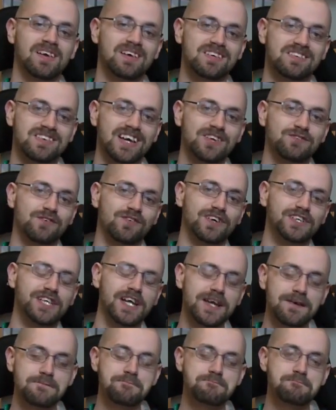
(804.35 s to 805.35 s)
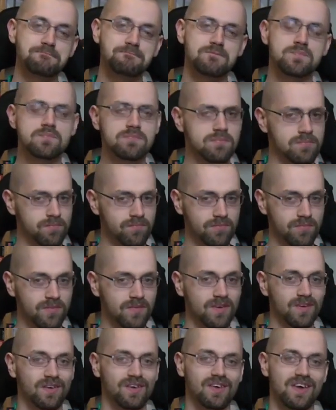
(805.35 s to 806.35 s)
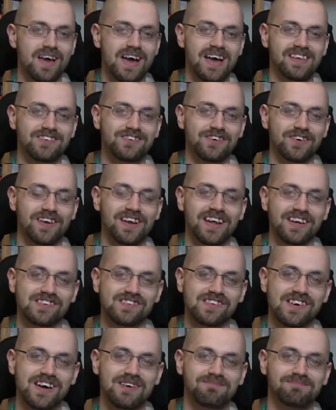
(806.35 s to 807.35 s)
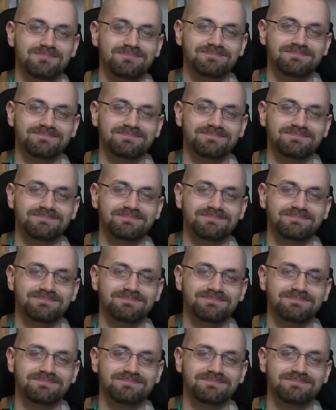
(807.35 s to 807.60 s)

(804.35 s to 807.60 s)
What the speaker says: Thanks for watching. And tune in next time.